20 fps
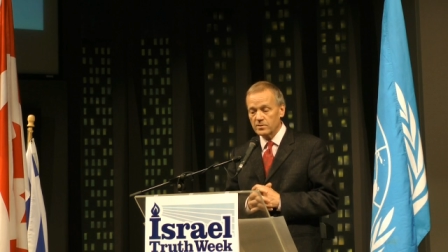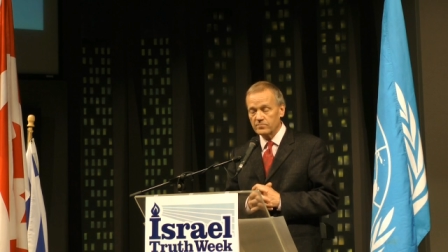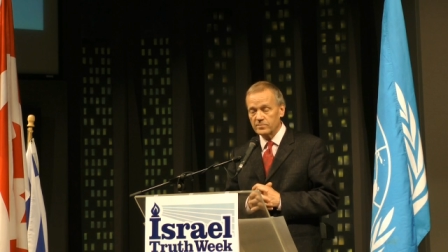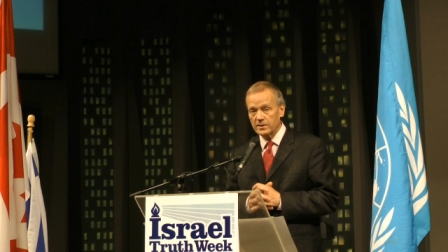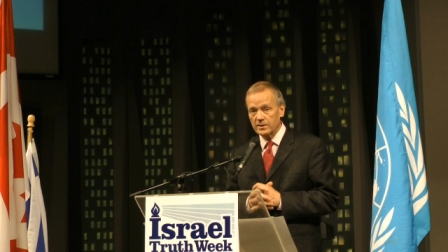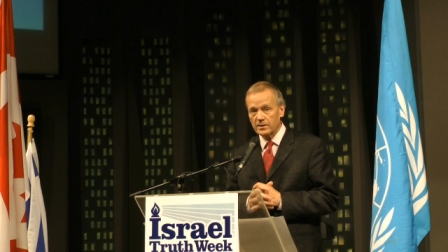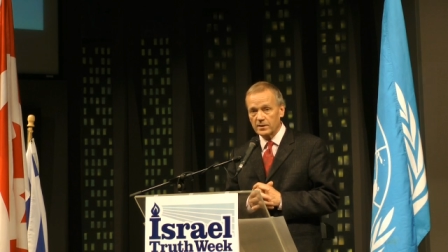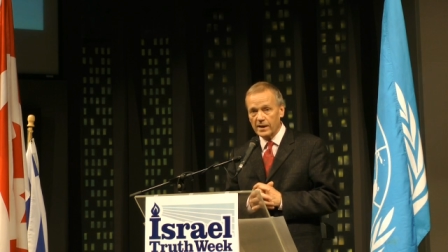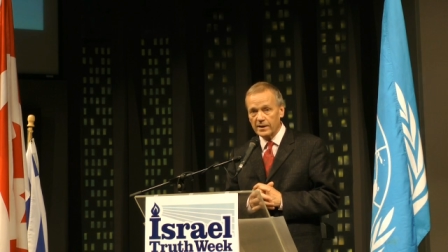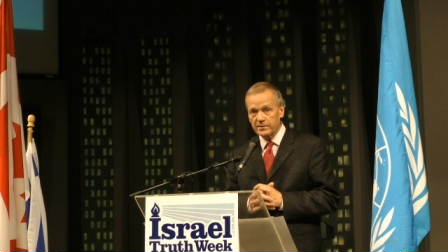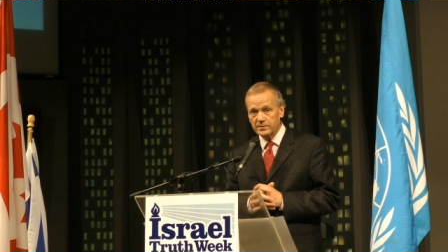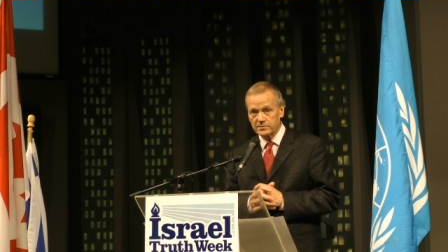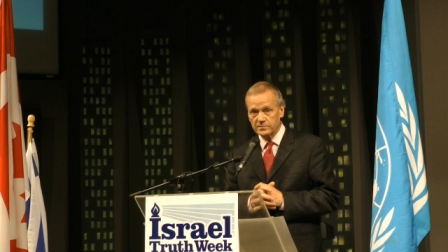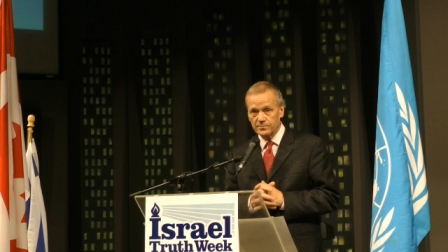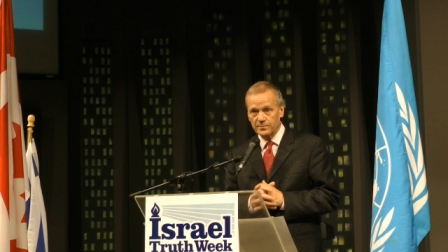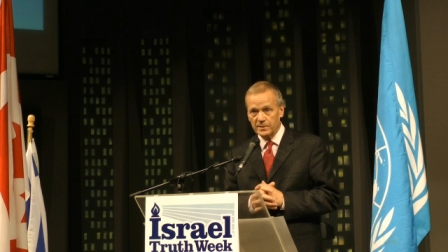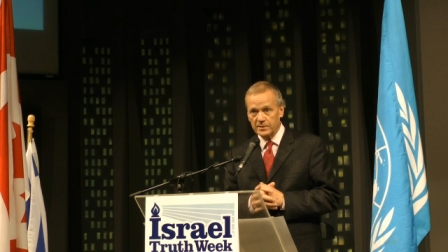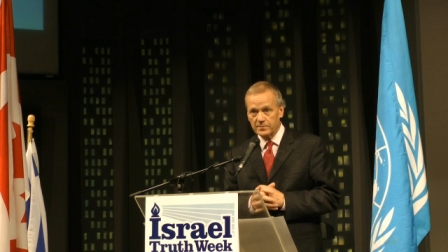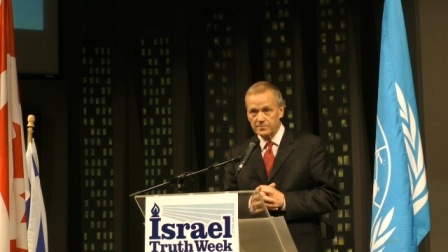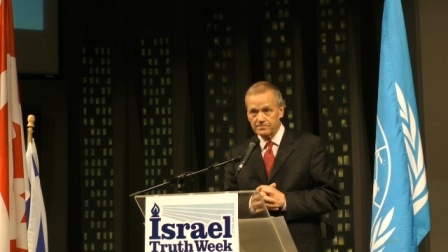of the
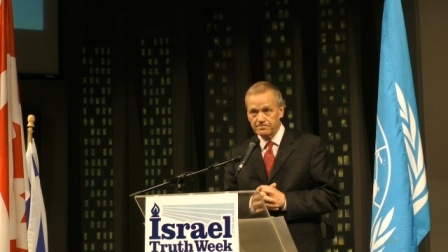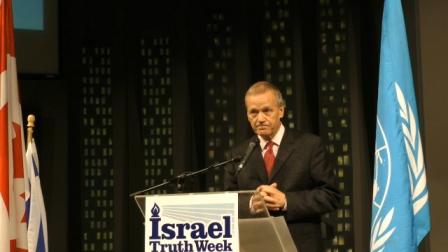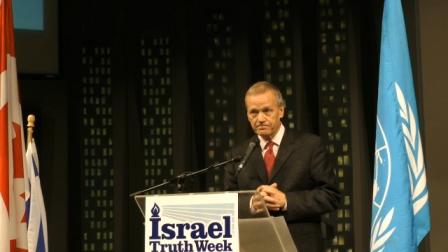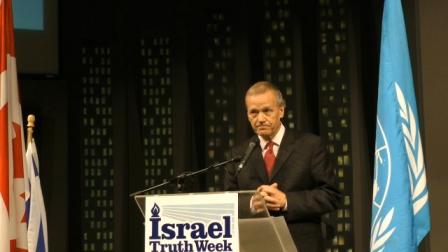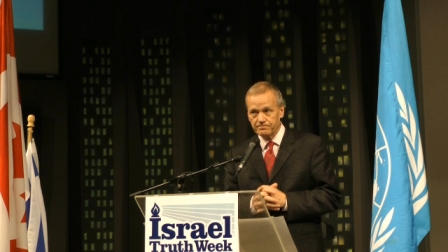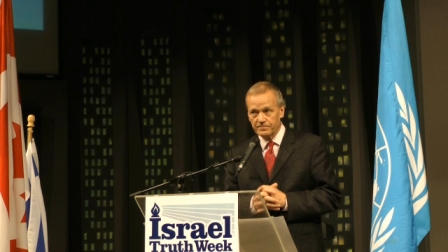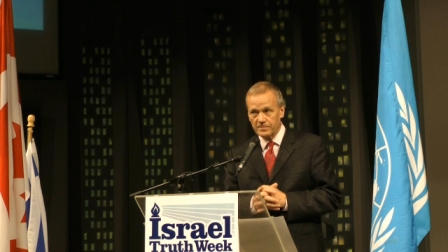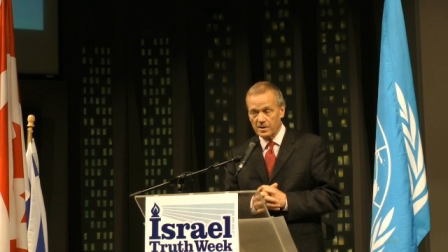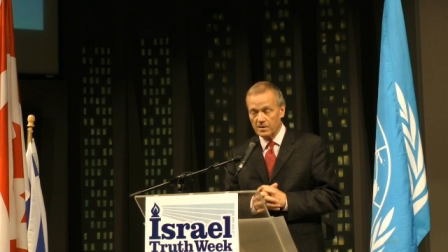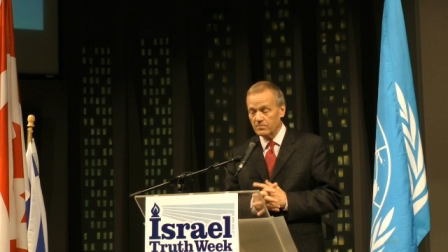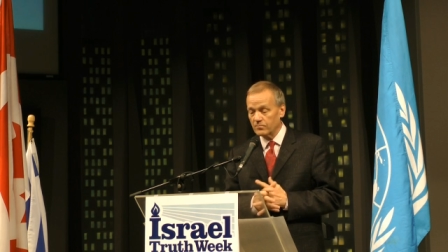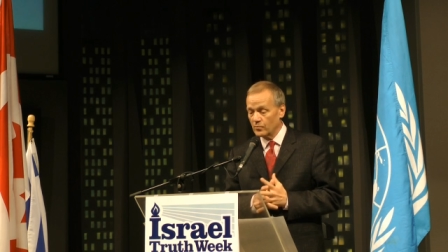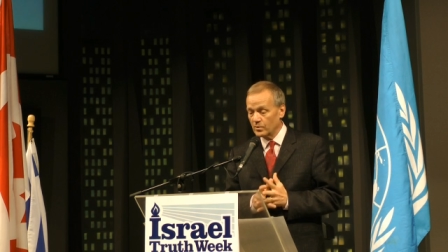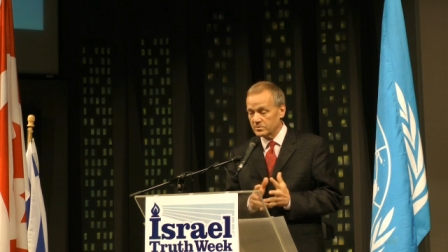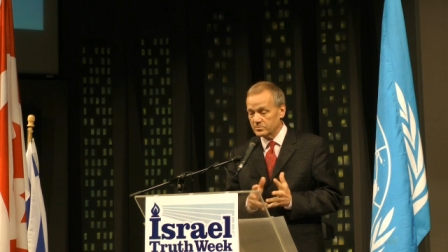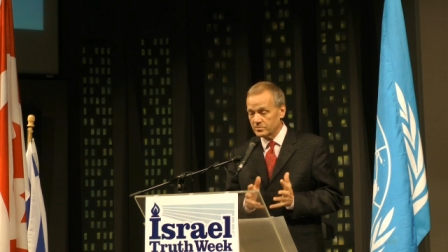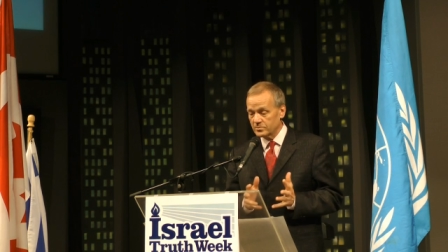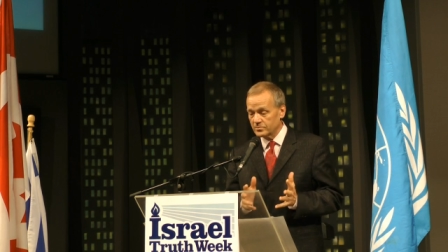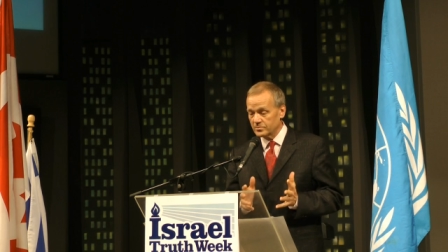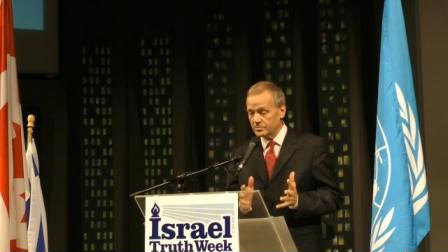Enlightenment of
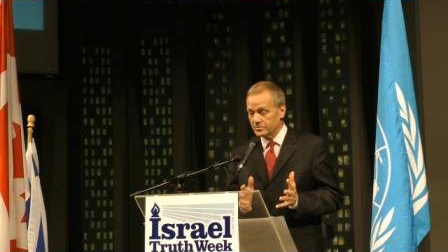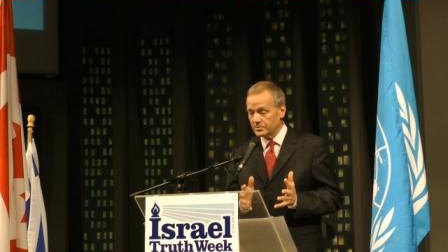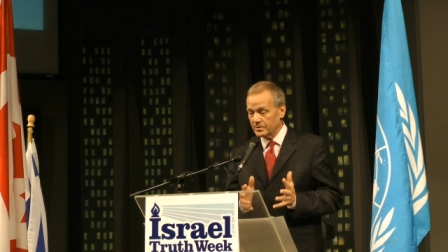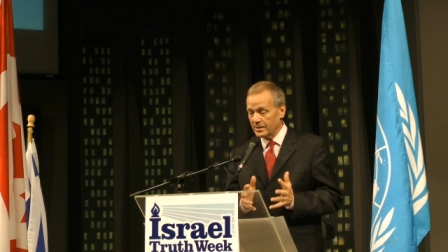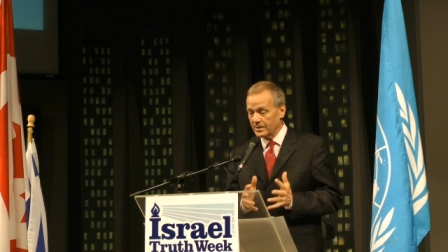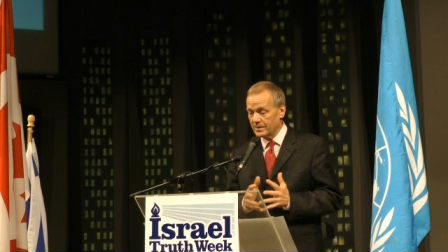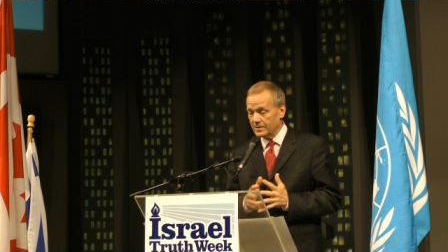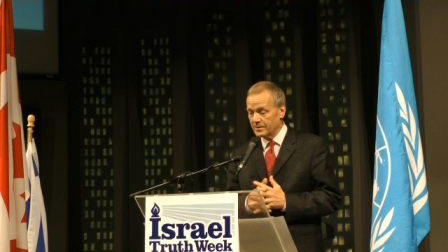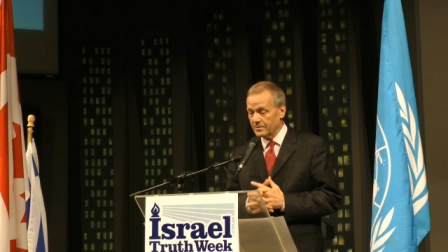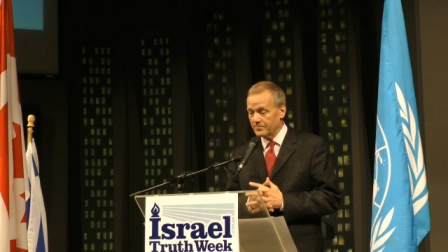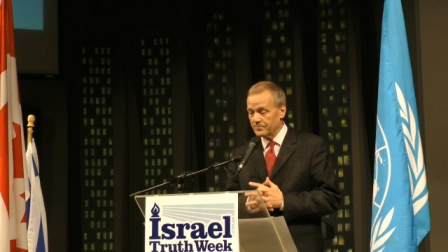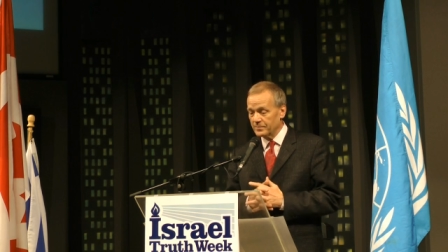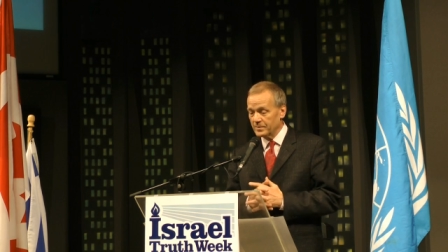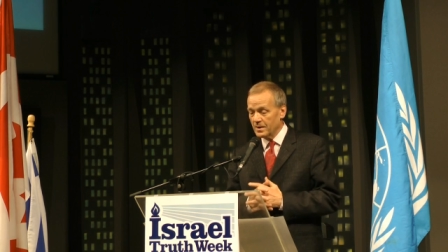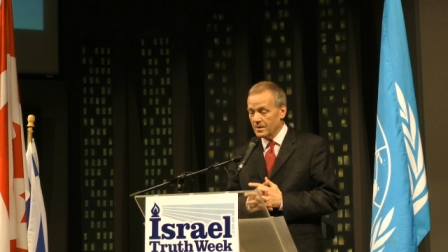Western society.